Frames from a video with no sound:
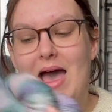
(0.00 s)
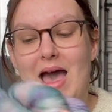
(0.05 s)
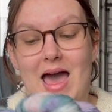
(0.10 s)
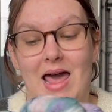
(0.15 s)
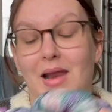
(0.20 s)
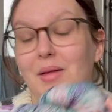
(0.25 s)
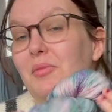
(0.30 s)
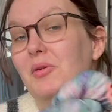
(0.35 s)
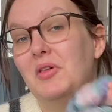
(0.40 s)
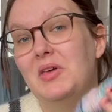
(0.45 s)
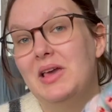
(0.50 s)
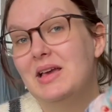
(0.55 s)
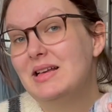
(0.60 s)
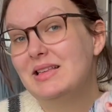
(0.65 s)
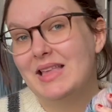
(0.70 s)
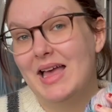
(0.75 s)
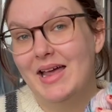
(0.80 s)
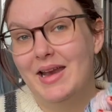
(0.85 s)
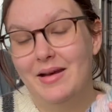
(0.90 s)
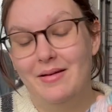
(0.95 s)
And I'm really
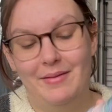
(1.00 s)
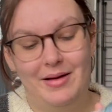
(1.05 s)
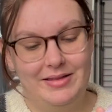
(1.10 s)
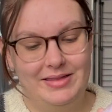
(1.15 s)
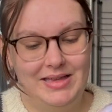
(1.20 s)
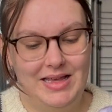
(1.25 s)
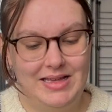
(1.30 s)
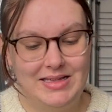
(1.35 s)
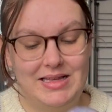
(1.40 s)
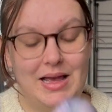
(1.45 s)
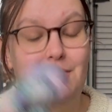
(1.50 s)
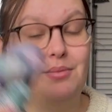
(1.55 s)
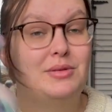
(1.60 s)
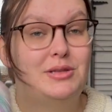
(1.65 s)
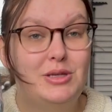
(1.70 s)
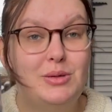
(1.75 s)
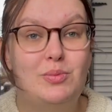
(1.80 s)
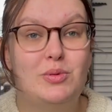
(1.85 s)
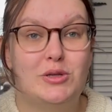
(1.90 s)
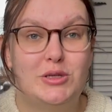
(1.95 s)
excited about this. I'm
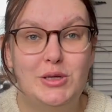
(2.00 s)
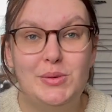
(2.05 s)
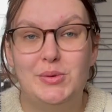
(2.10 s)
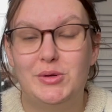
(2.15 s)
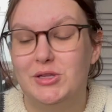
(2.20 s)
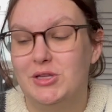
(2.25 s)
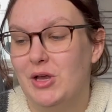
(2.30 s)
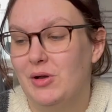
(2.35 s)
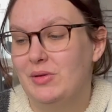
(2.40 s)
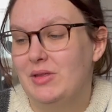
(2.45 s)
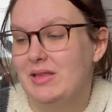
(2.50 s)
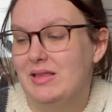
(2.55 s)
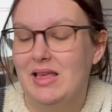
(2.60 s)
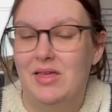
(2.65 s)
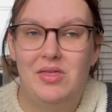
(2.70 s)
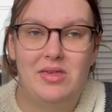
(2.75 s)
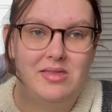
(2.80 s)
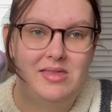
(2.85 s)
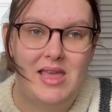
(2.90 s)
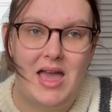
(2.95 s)
super stoked to see
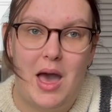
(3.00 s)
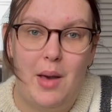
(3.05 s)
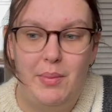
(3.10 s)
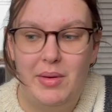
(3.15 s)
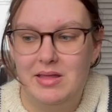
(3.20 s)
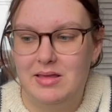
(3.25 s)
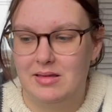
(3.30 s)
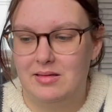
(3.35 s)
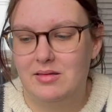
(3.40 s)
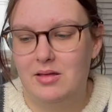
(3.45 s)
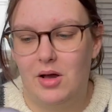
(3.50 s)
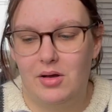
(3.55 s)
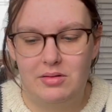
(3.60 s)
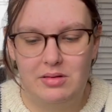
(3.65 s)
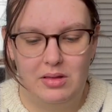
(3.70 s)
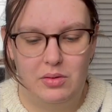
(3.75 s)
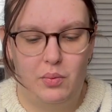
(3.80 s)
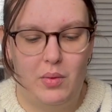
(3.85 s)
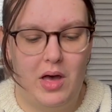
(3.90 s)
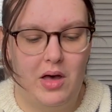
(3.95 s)
this knit up into socks
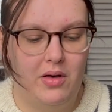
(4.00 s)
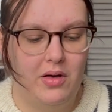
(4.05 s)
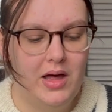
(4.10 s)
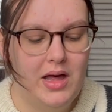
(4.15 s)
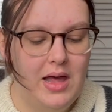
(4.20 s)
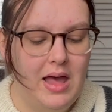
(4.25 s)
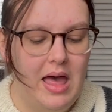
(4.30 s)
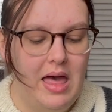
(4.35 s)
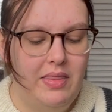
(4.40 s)
as well.